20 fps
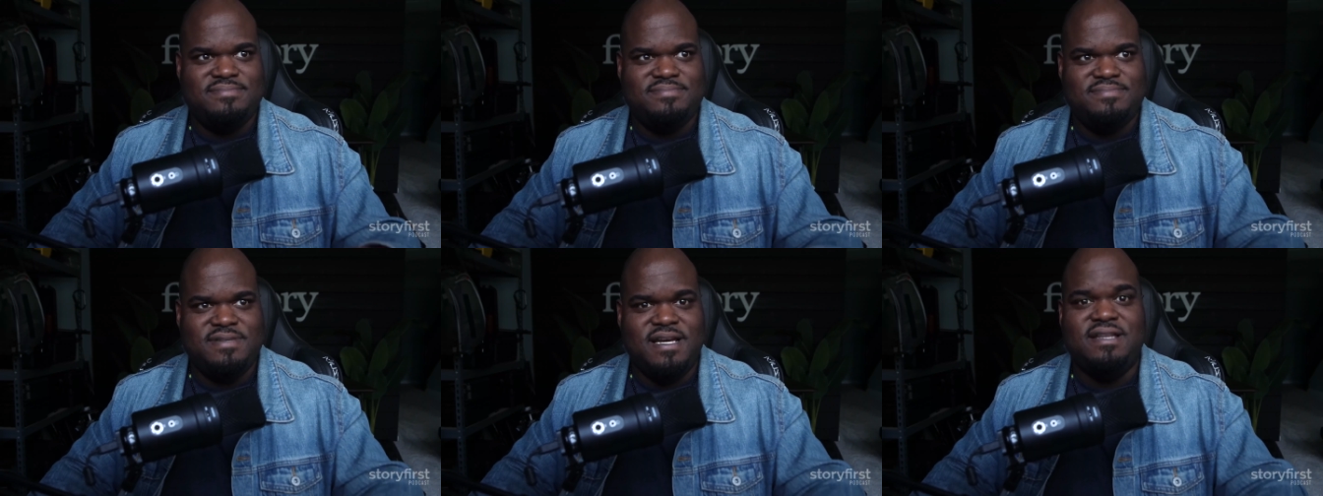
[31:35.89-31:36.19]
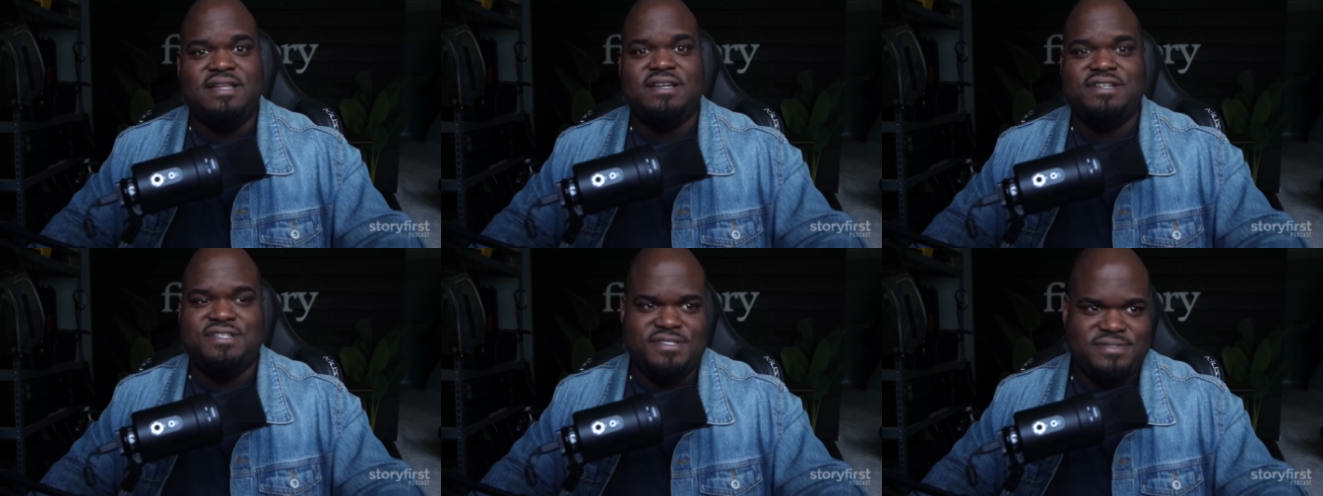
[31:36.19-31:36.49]

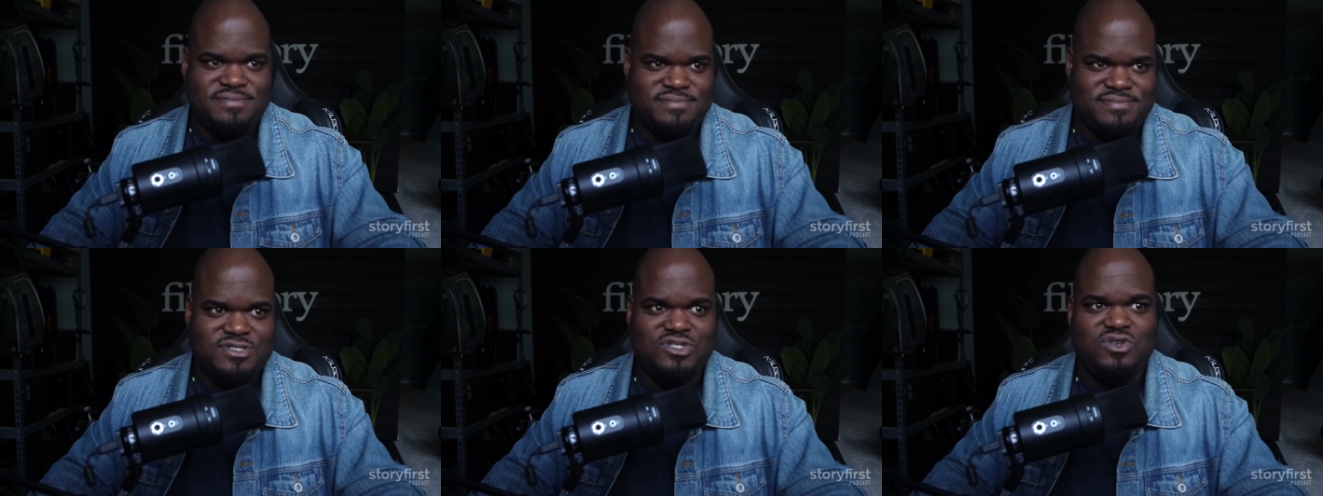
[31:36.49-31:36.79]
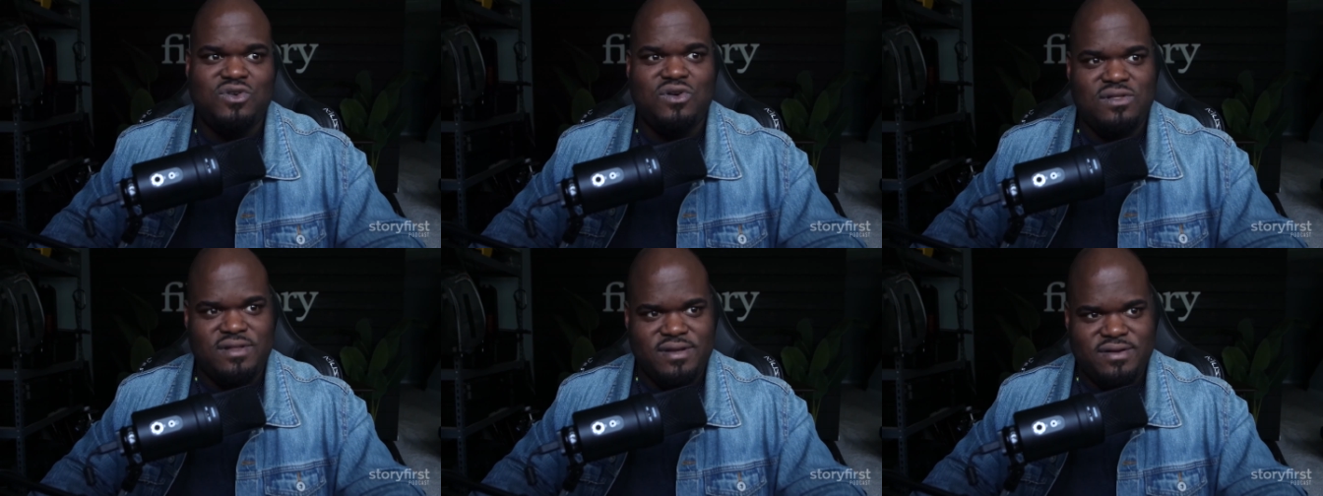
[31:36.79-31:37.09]
addiction,
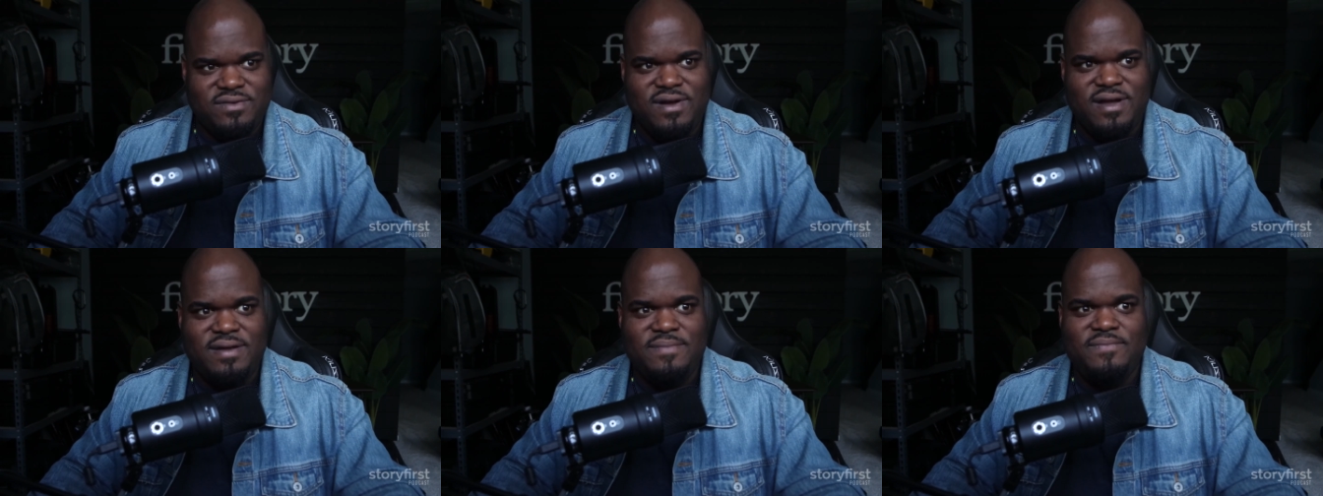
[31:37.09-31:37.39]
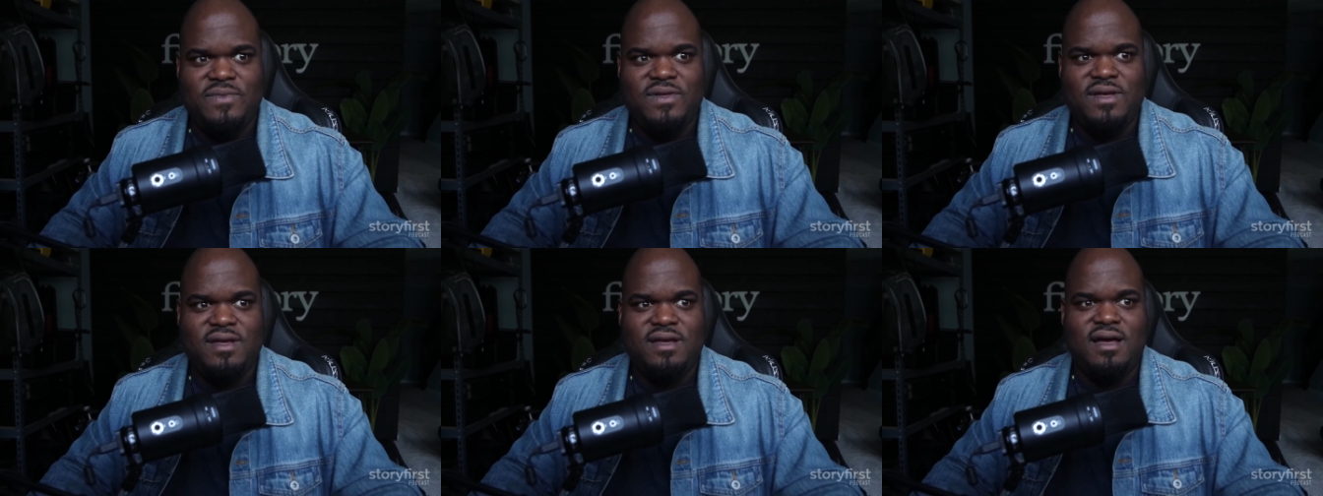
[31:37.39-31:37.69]
scrolling, right?
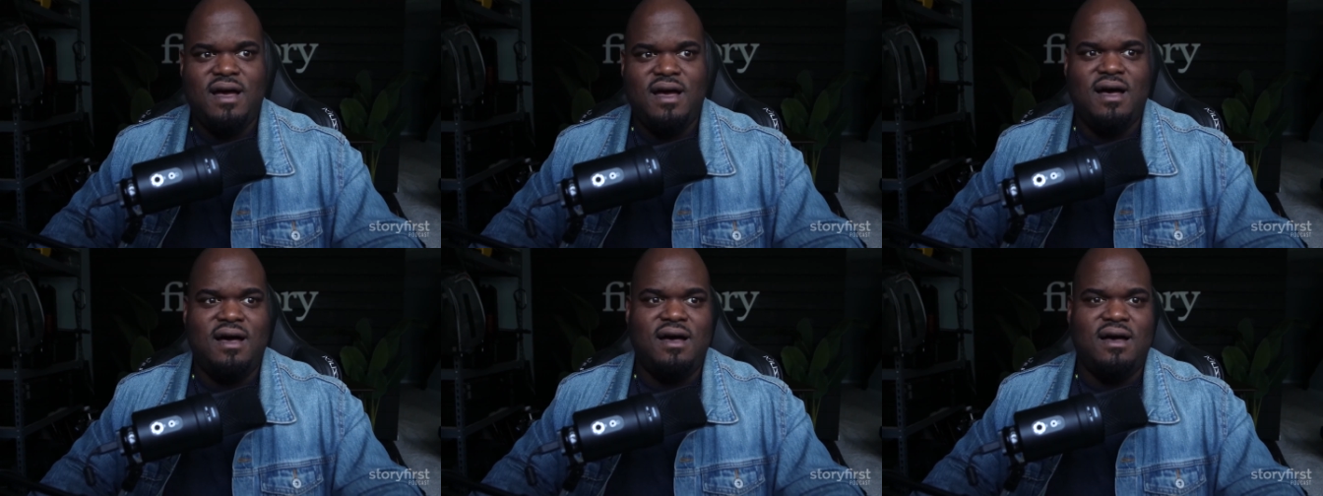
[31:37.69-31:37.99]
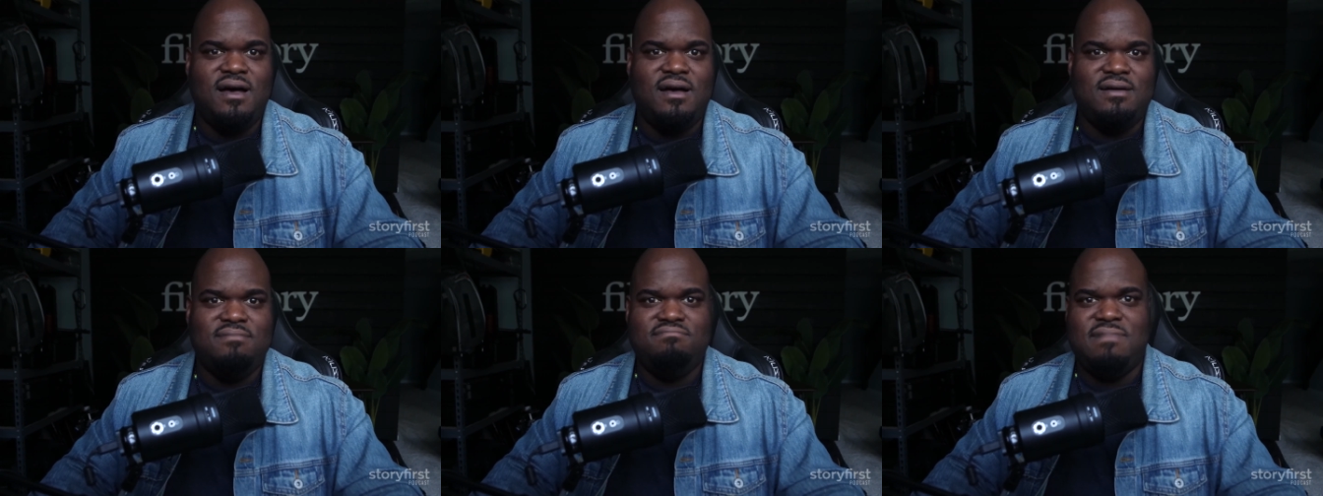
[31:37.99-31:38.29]

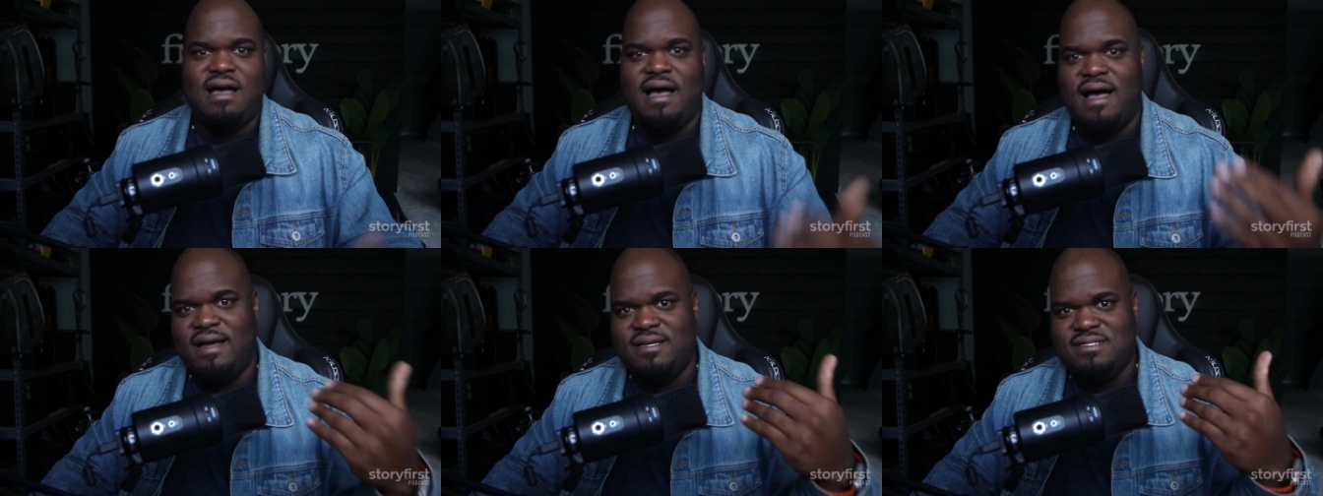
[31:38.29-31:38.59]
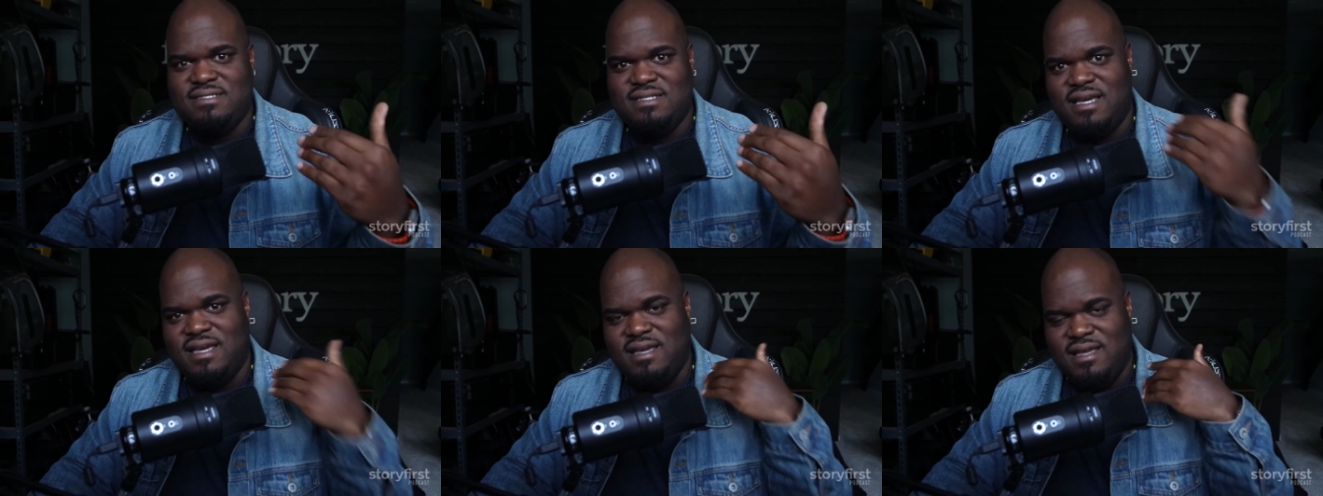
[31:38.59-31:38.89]
I
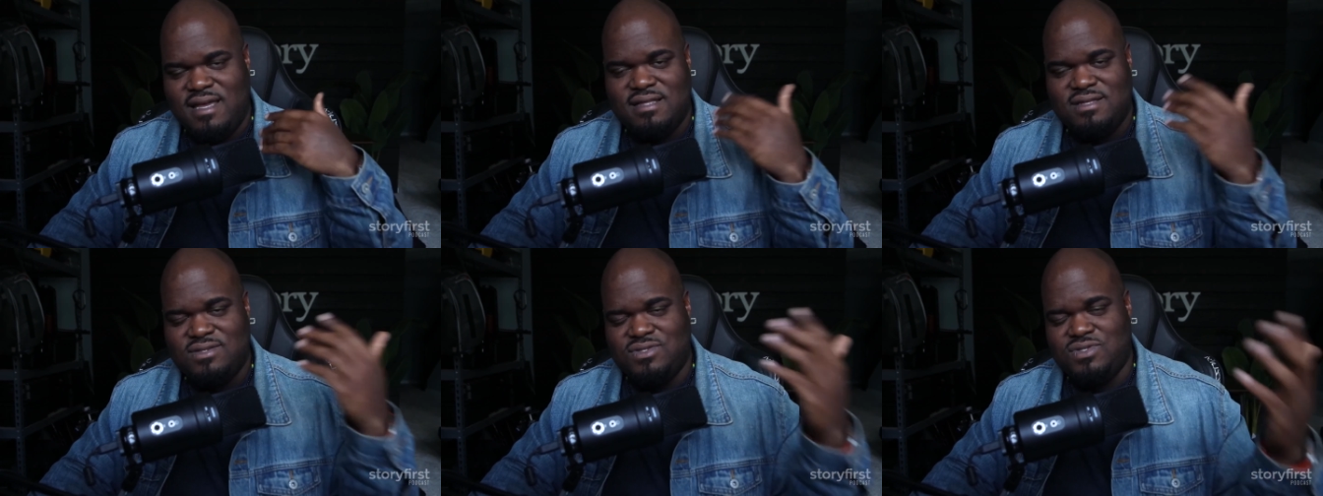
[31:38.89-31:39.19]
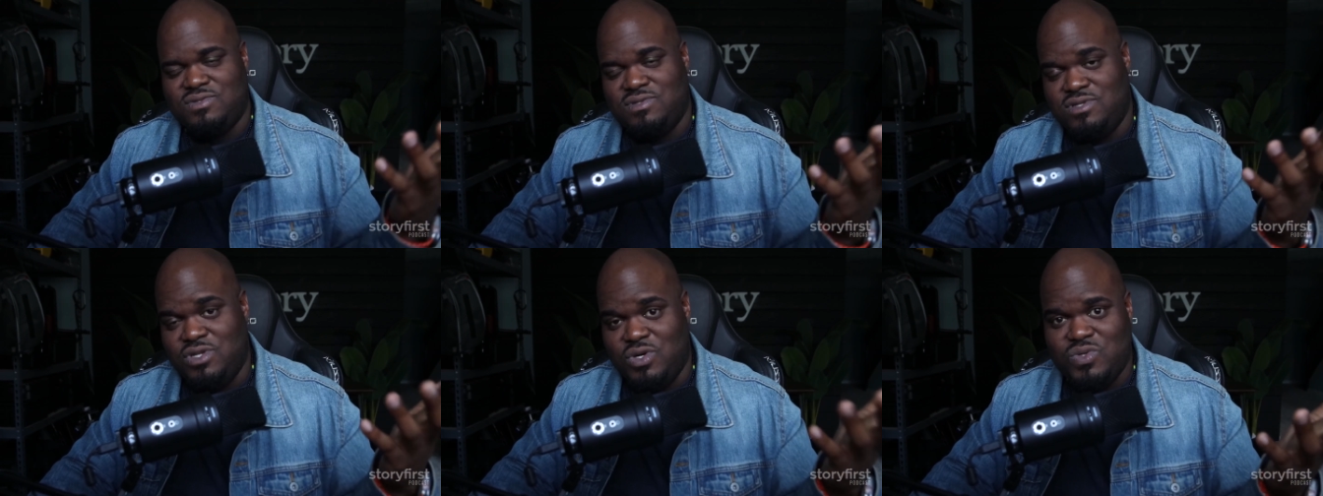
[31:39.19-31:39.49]
say get the
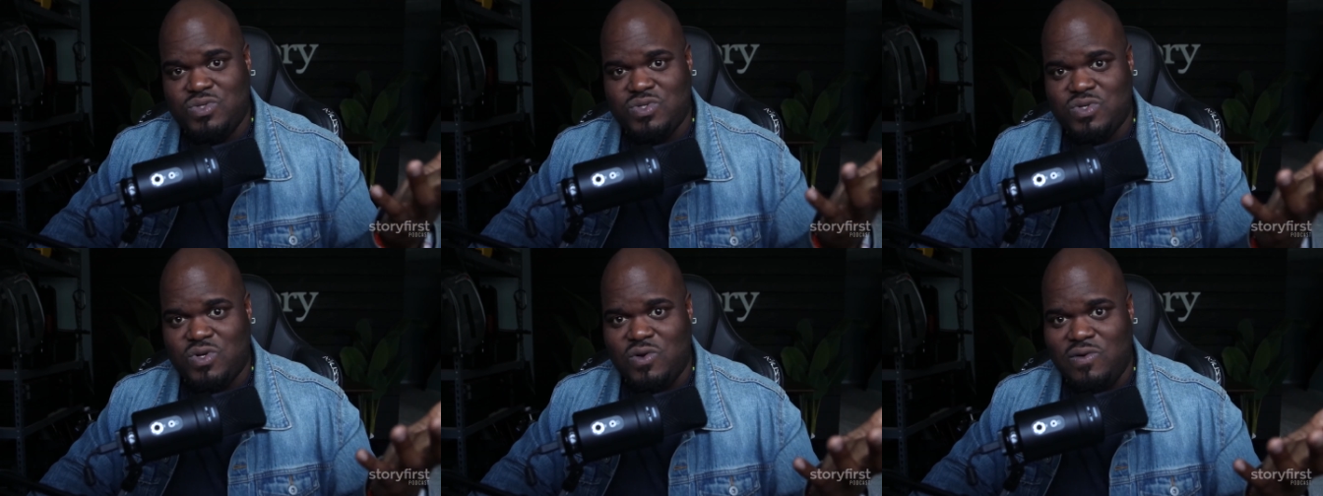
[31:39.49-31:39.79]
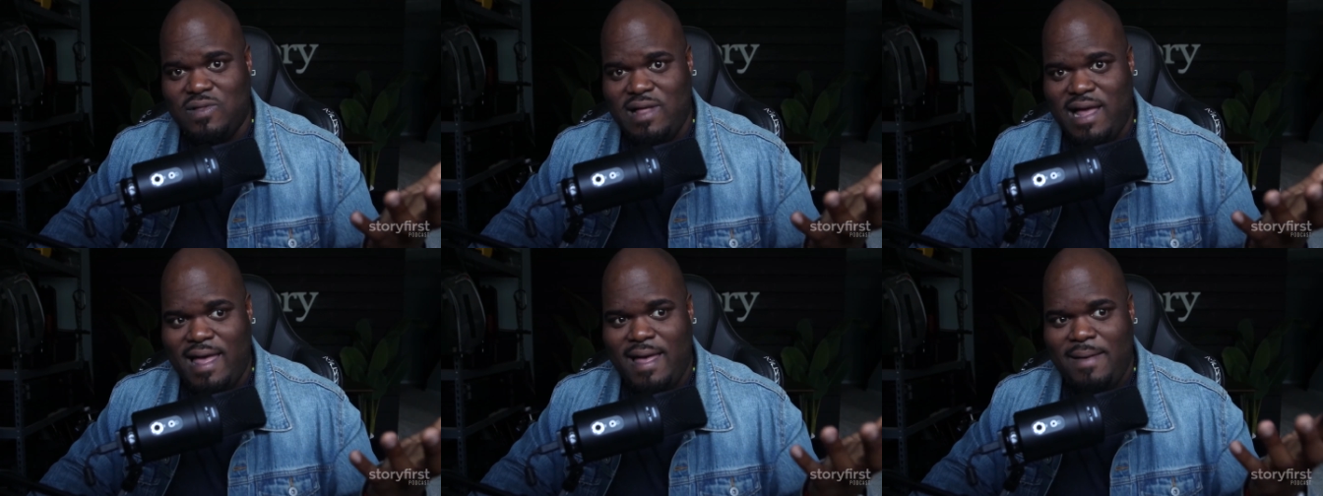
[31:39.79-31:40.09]
no
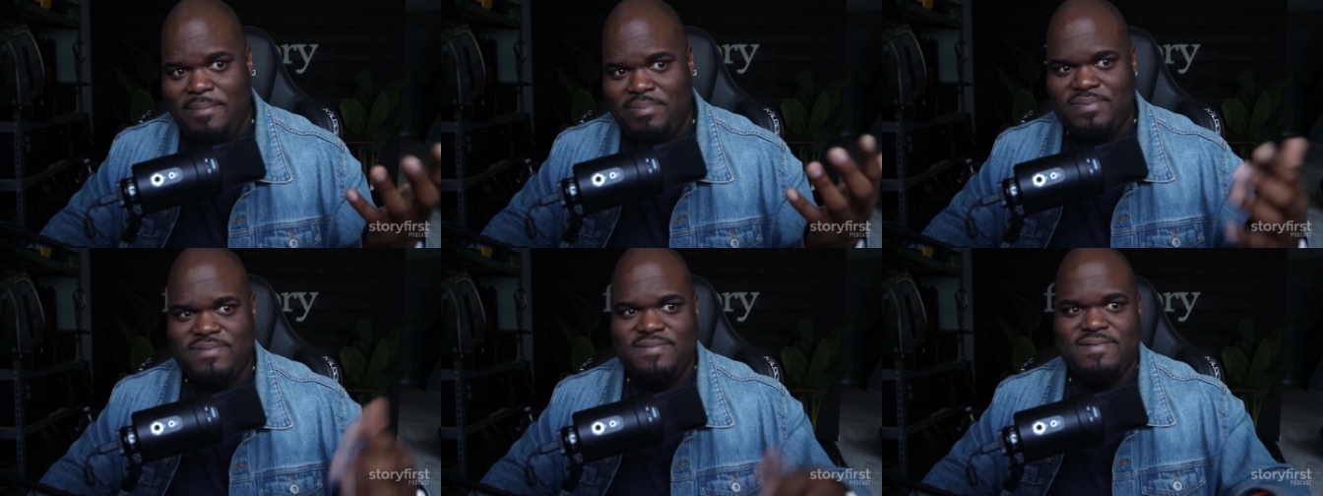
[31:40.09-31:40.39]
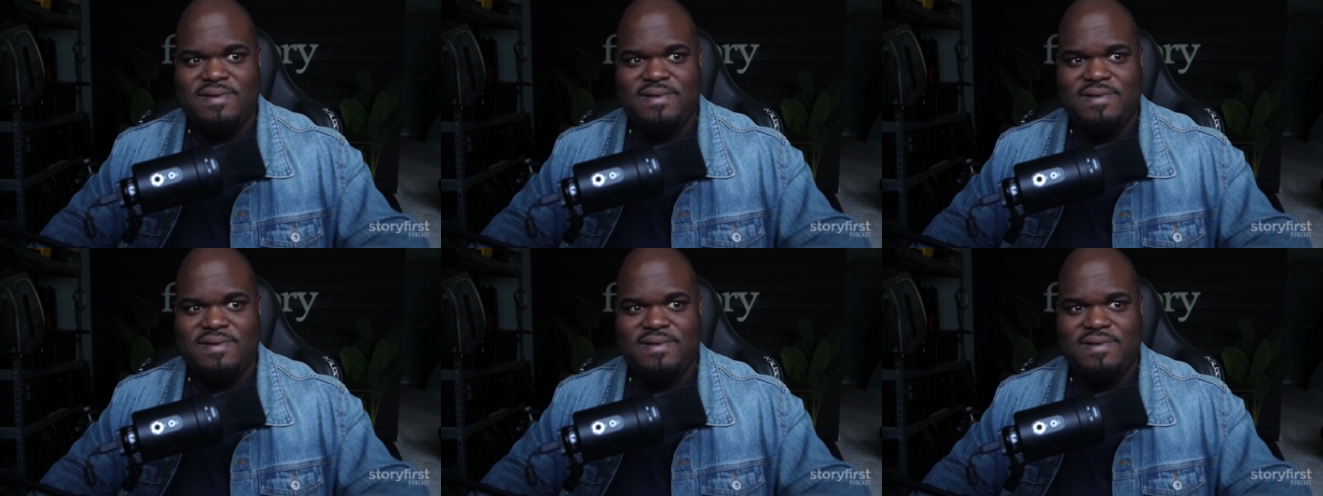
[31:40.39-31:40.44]
scroll app,